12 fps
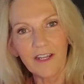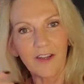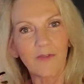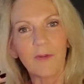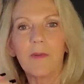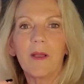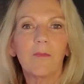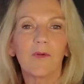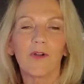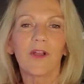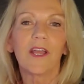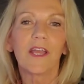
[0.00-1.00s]
And
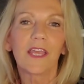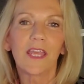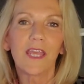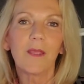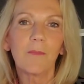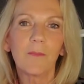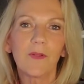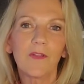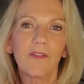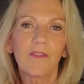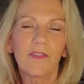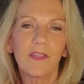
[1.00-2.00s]
remember, keep
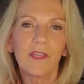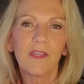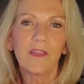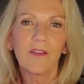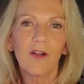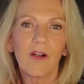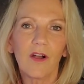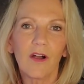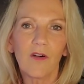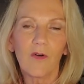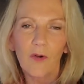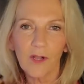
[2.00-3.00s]
the
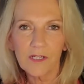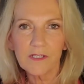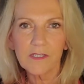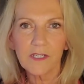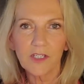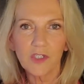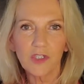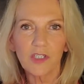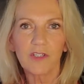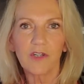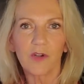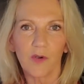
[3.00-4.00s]

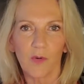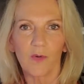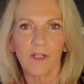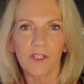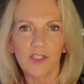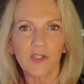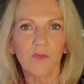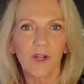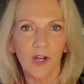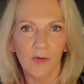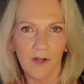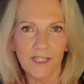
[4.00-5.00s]
organization according to what
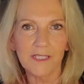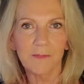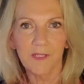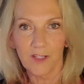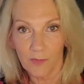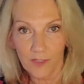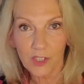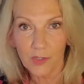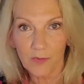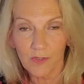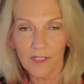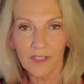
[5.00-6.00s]
our recipe and
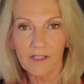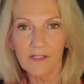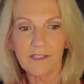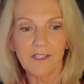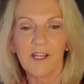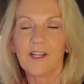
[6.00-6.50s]
ritual is.